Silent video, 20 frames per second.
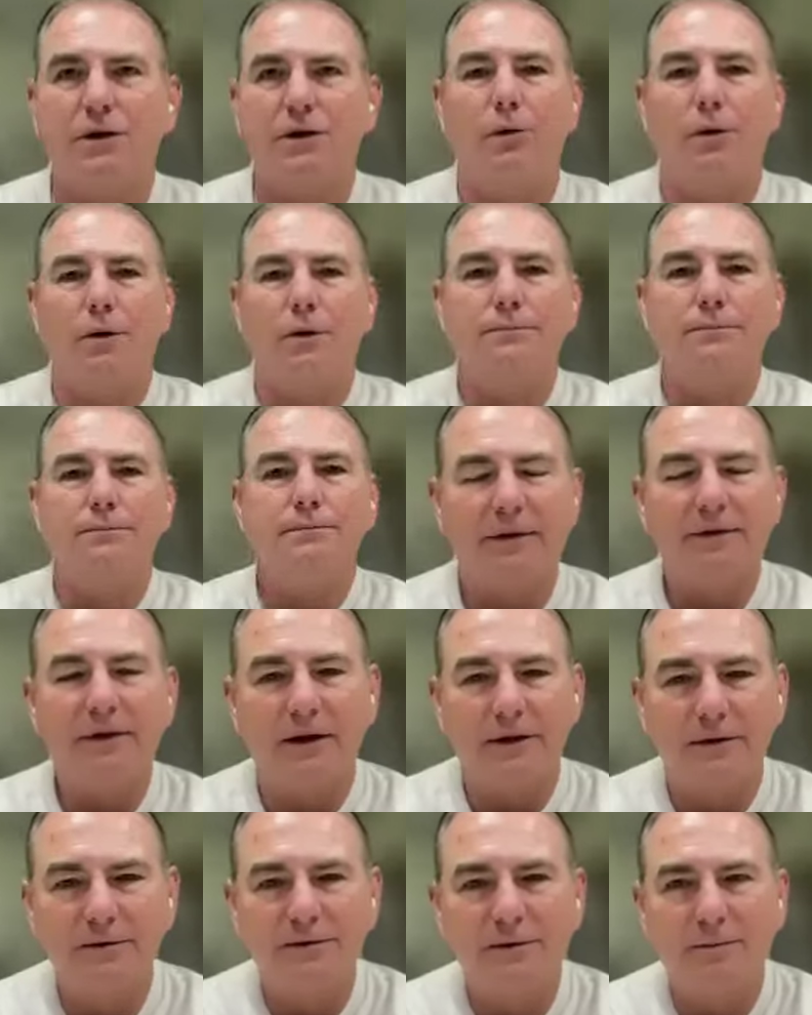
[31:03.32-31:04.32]
you, uh,
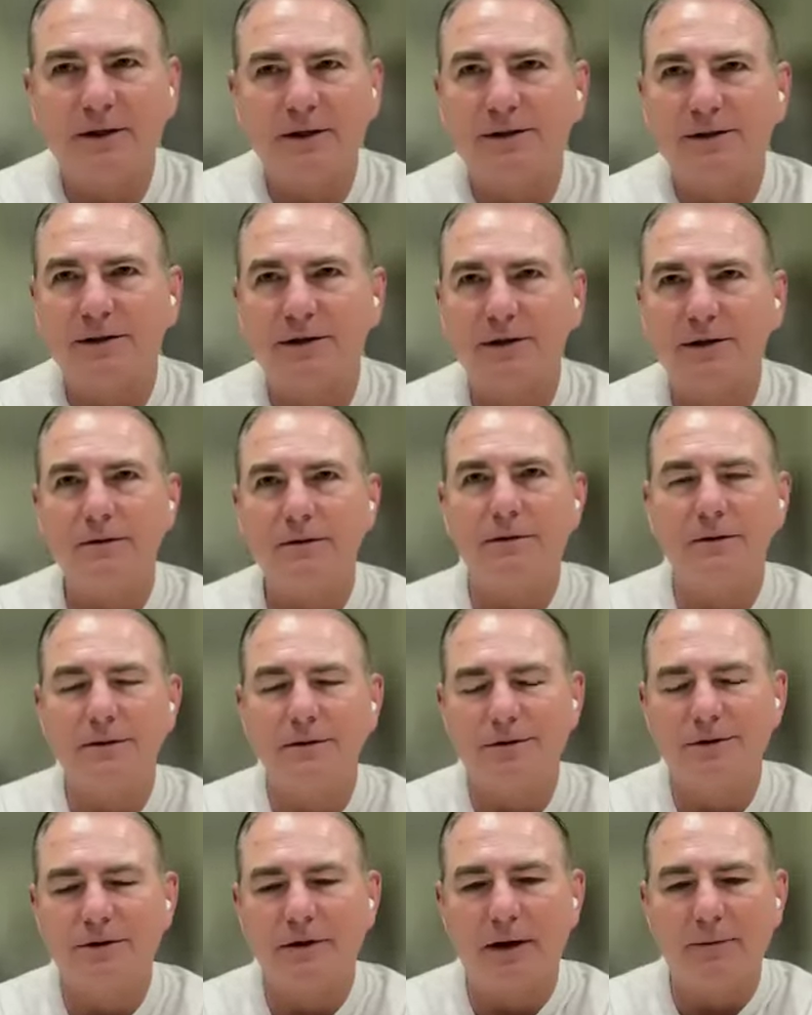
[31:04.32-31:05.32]
scoring. I think you mentioned
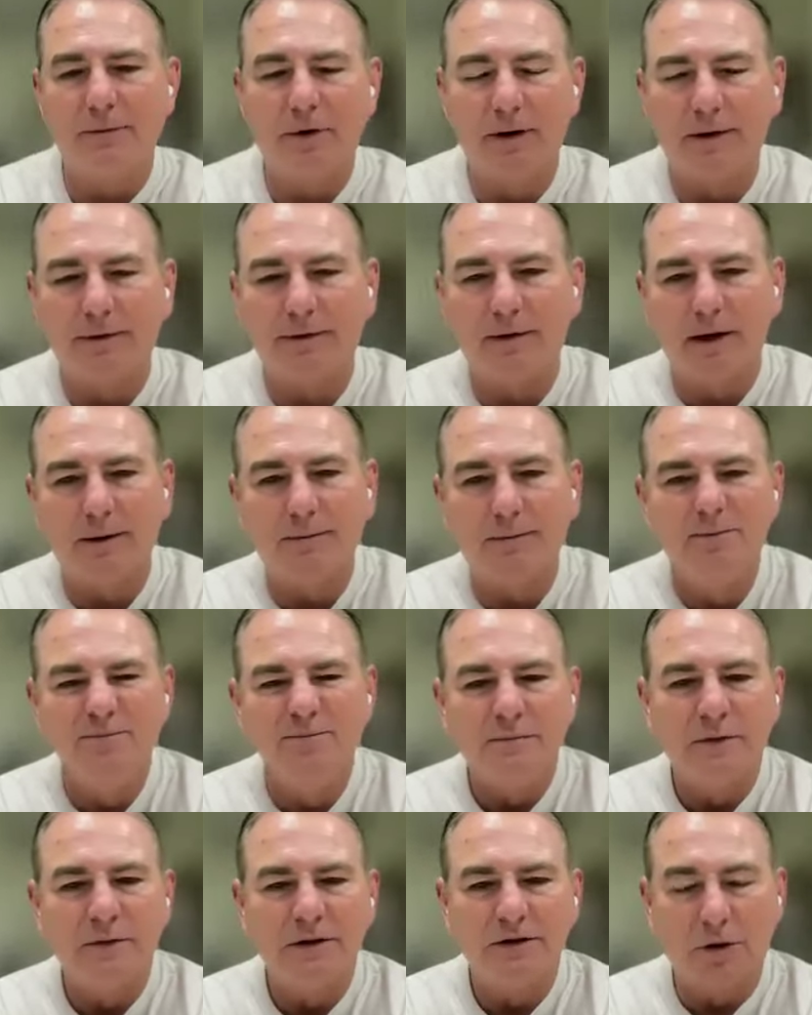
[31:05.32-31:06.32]
it, Deuce. I really
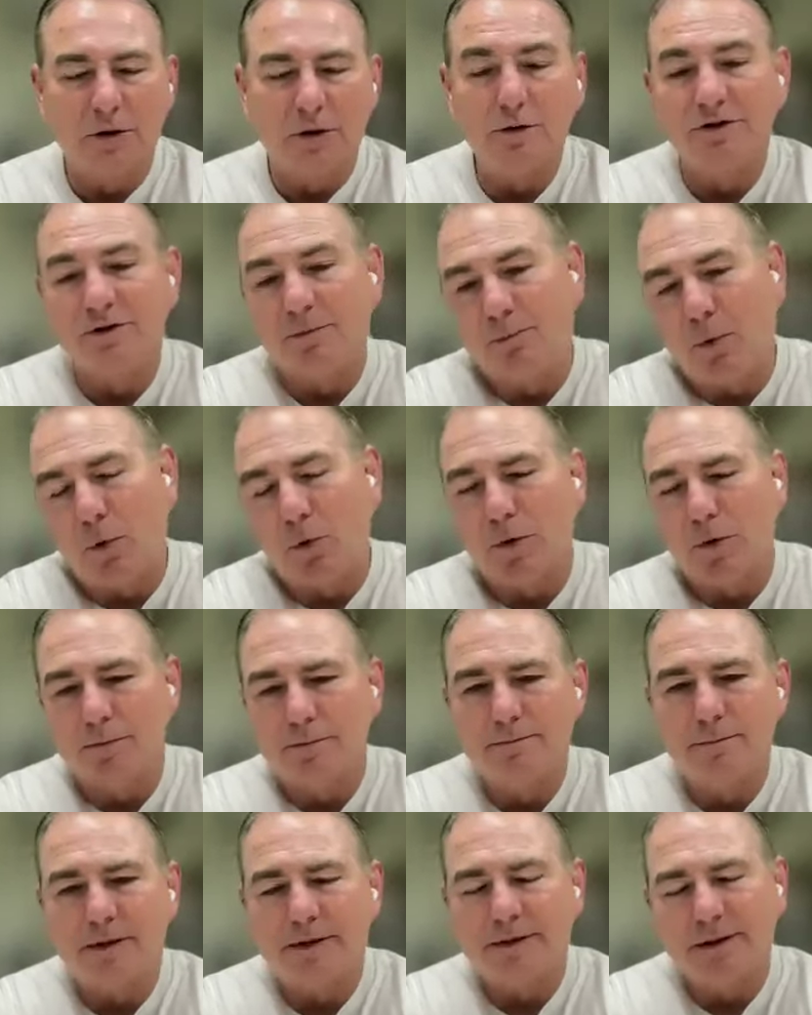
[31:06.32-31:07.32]
think scoring's
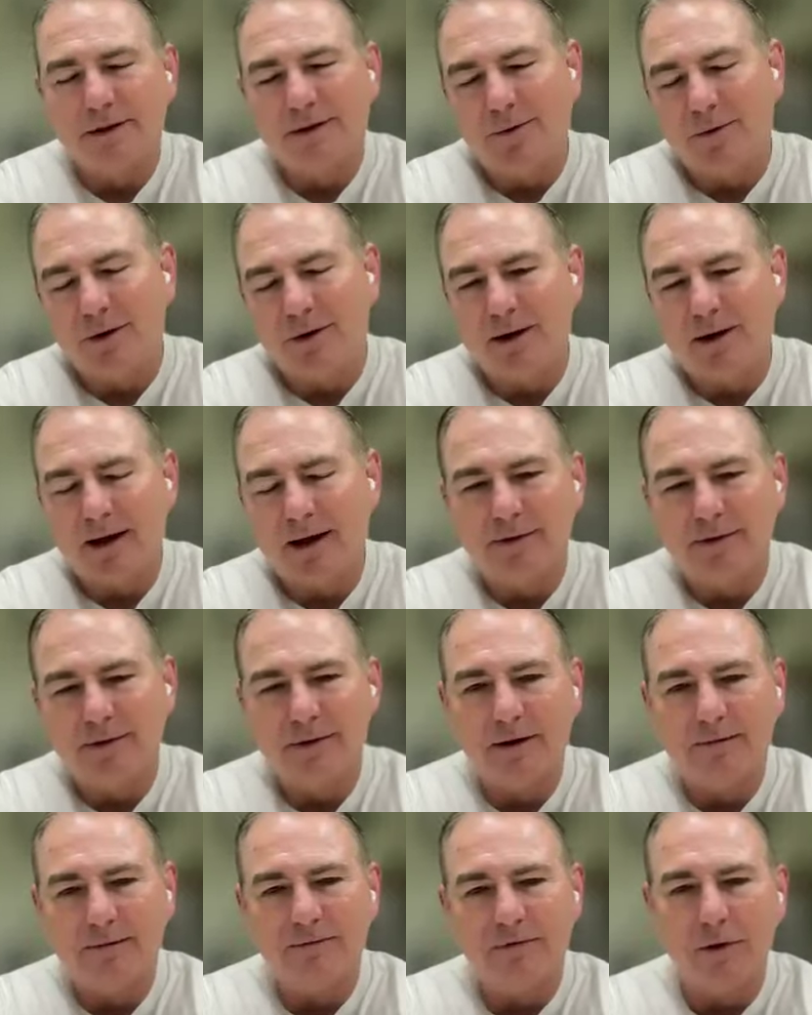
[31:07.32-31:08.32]
important, but you know
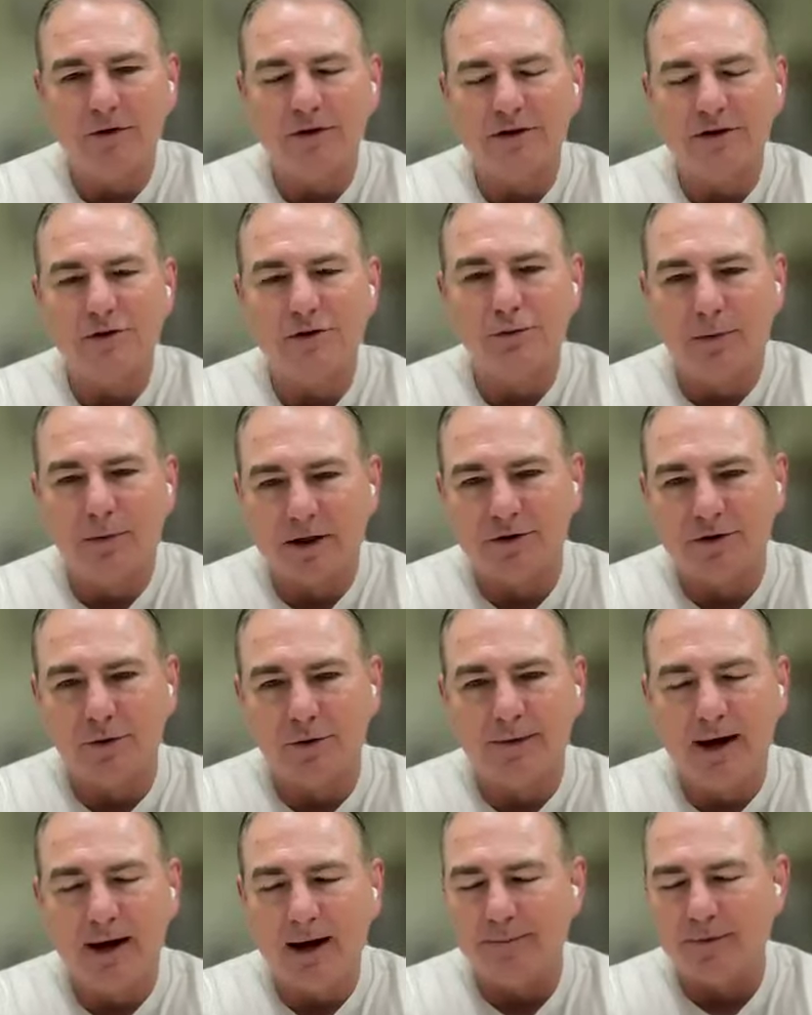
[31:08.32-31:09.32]
what? I think they focus too
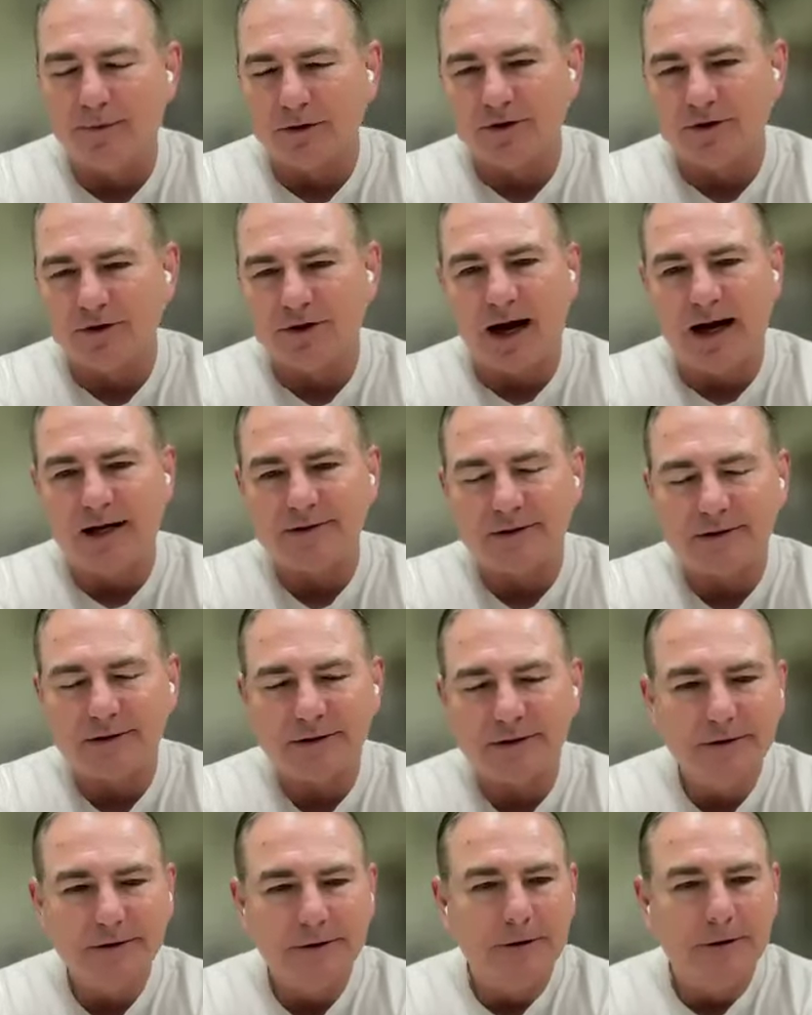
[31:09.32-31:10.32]
much on that. the
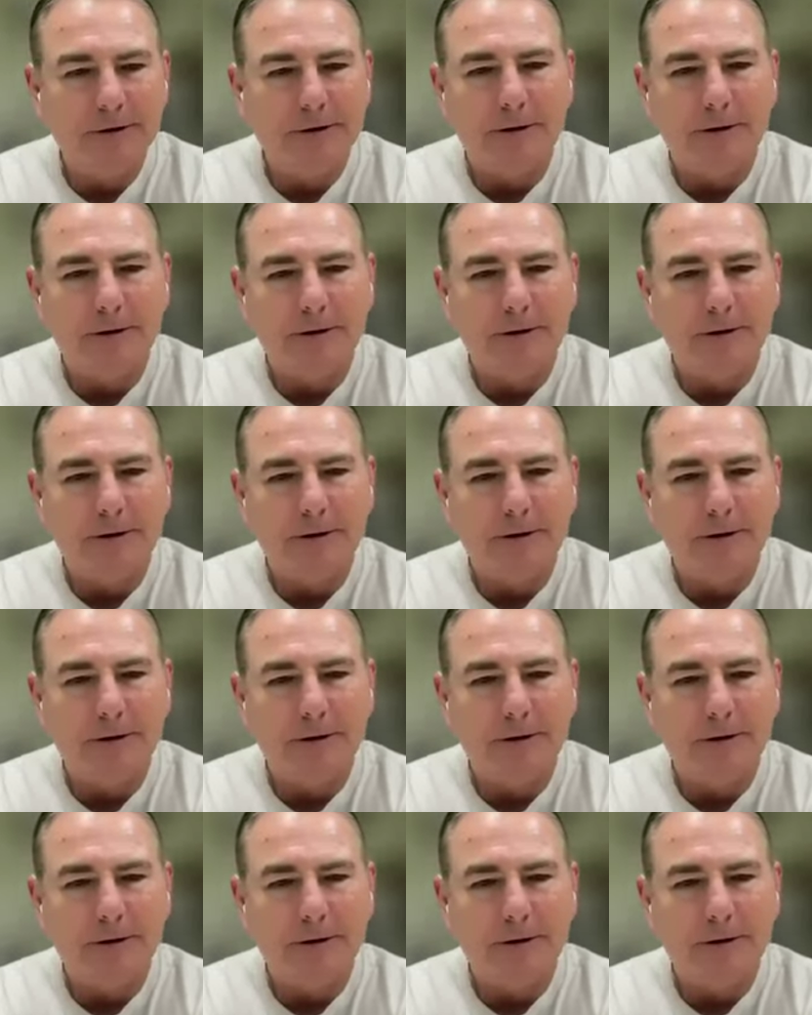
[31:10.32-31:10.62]
shots.